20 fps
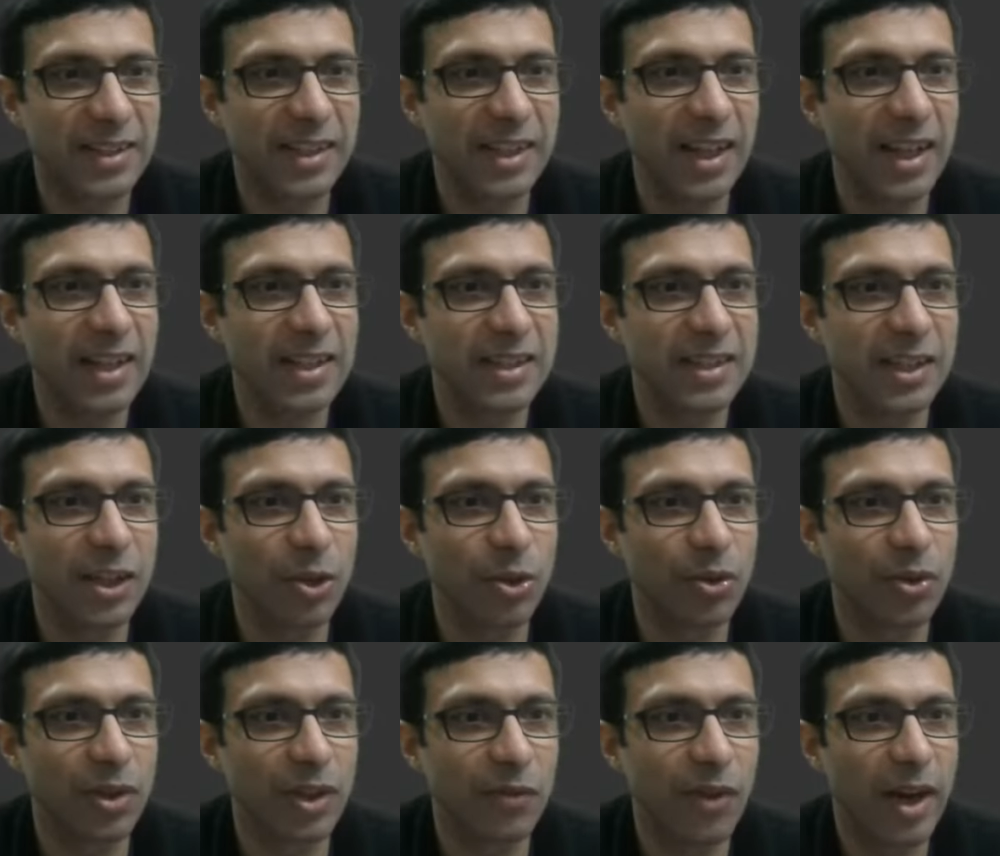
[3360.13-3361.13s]
C a C O
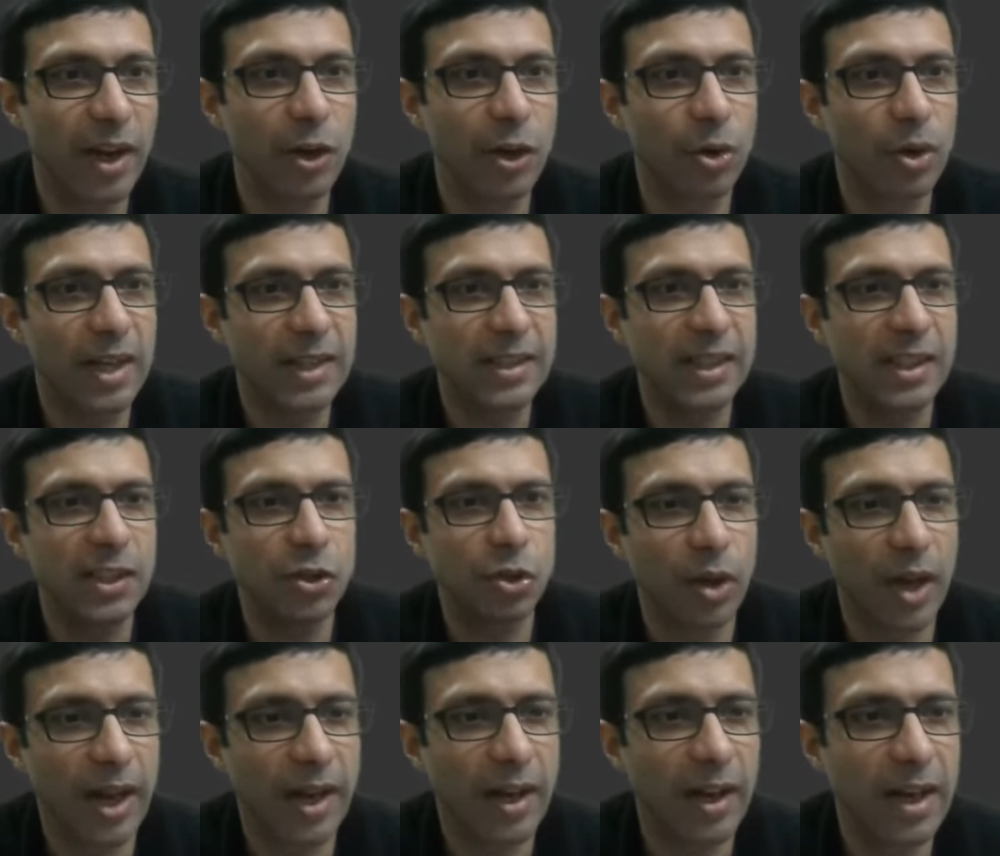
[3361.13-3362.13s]
three. Very good. I see
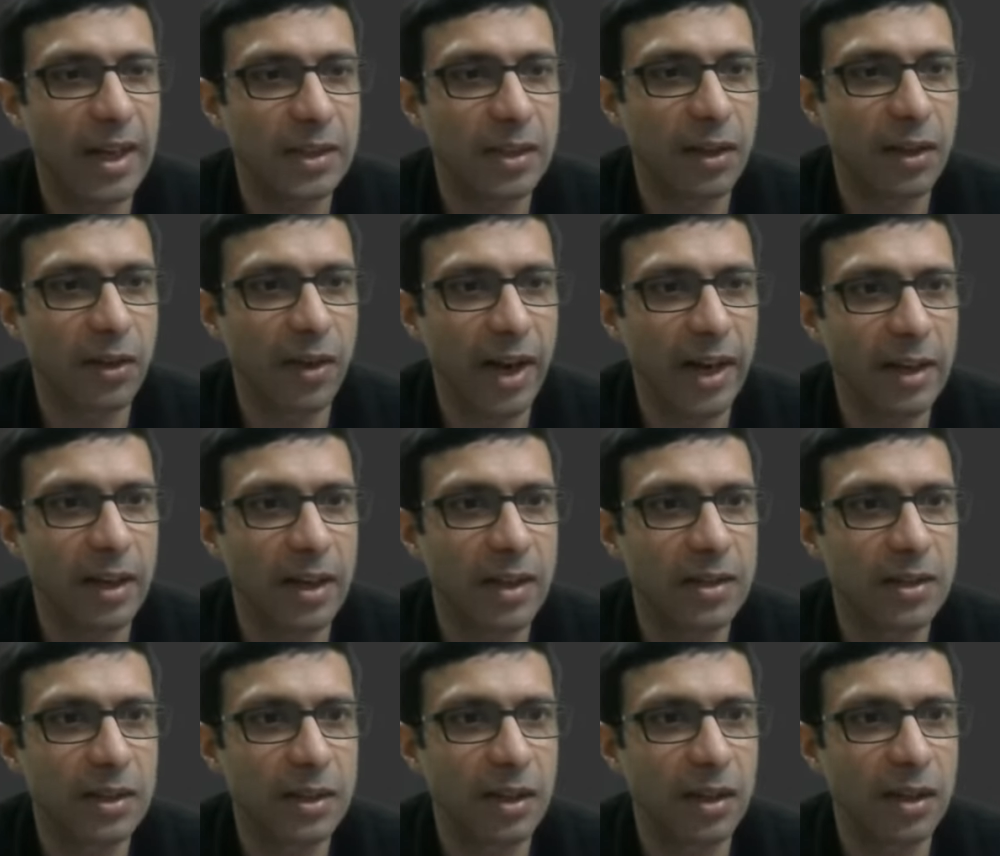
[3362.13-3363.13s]
Sunaina is the correct
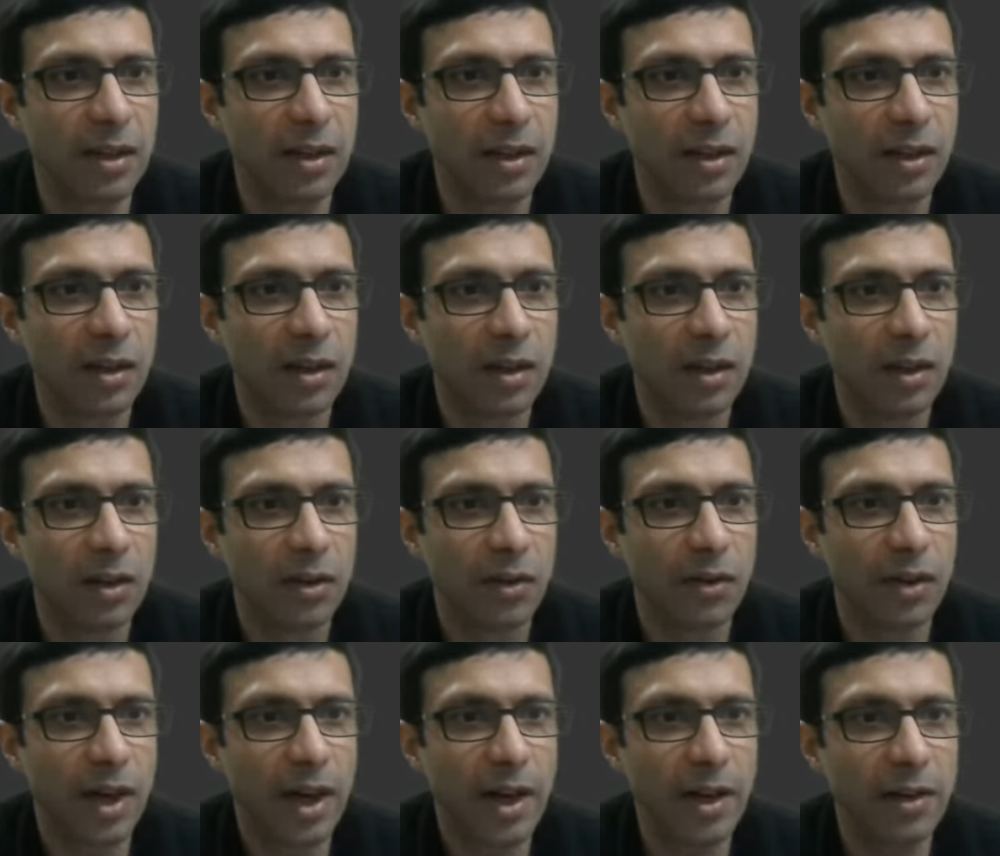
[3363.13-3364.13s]
answer,
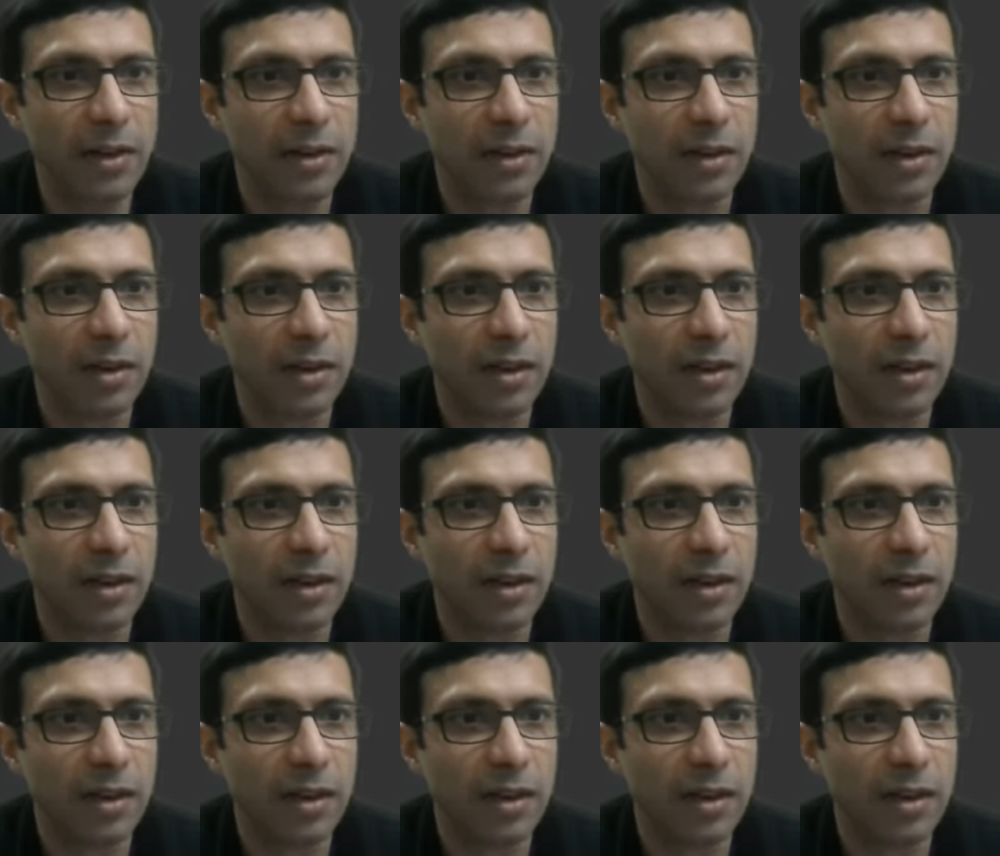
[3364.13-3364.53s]
right?